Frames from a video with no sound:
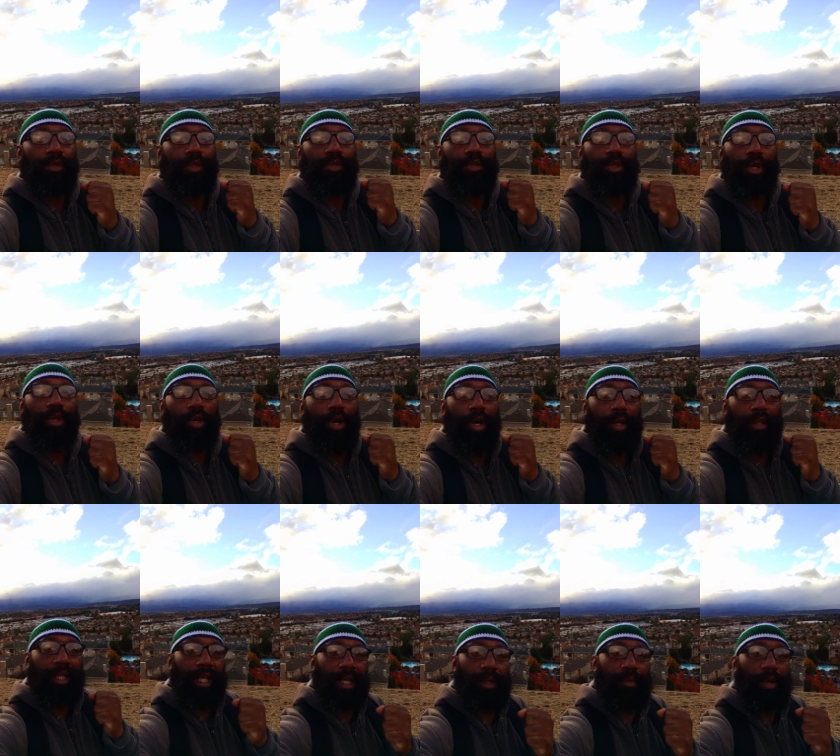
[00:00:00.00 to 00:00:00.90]
you so called
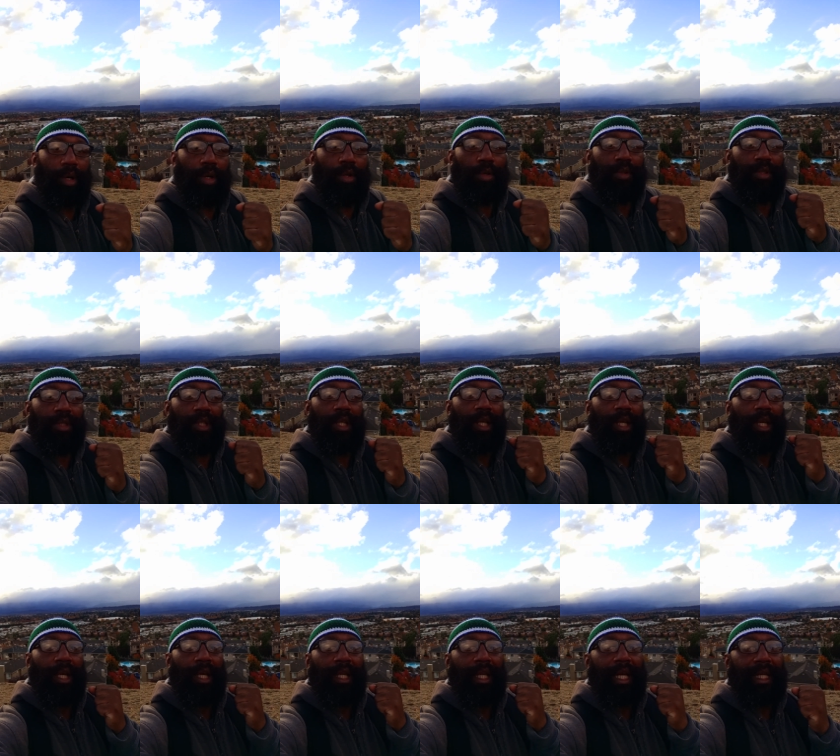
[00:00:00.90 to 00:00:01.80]
Negroes
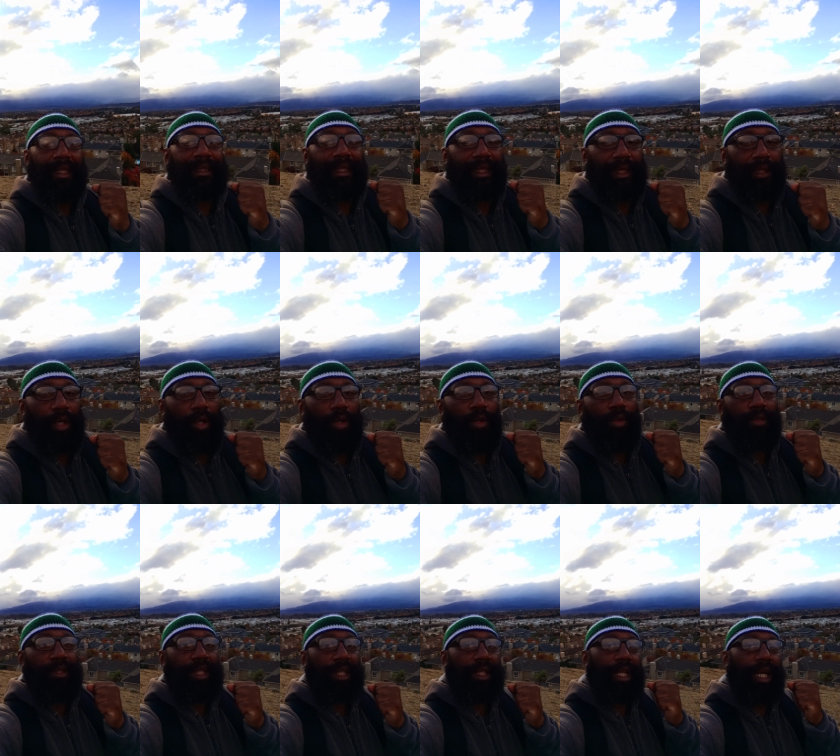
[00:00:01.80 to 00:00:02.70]

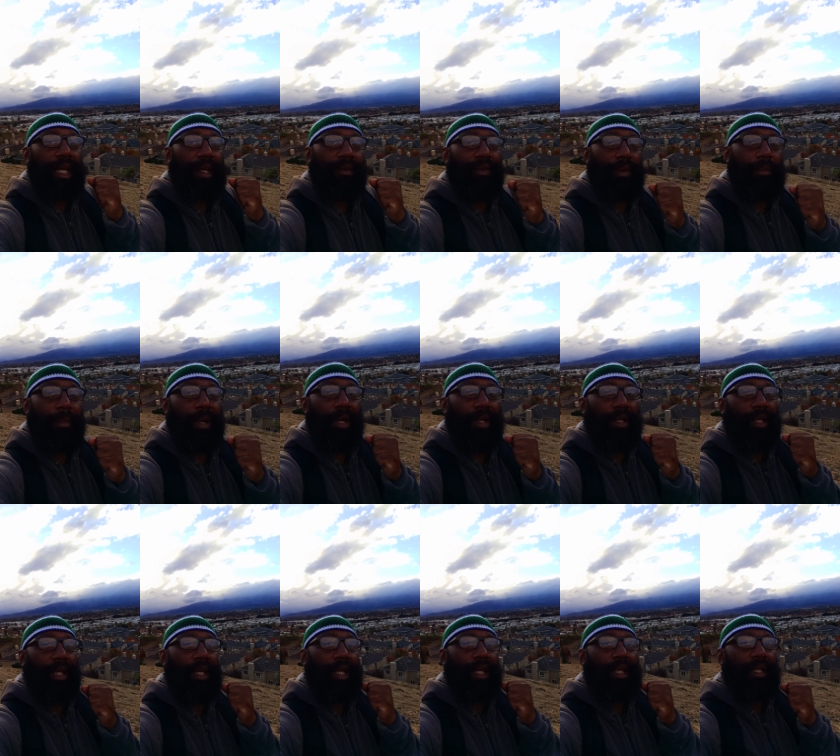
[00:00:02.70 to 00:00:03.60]
Latinos, and Native
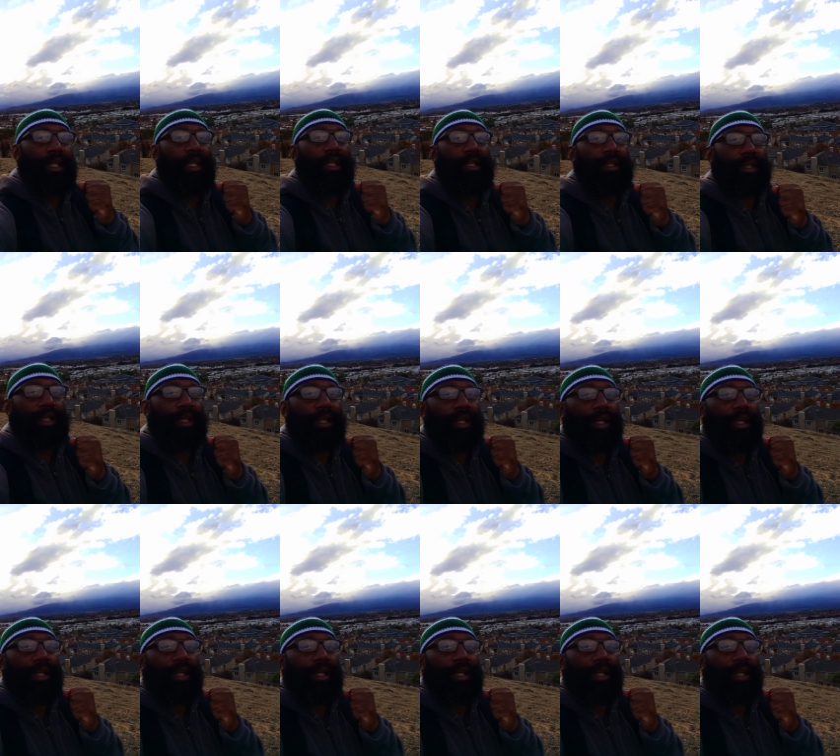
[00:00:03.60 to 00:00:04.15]
American Indians.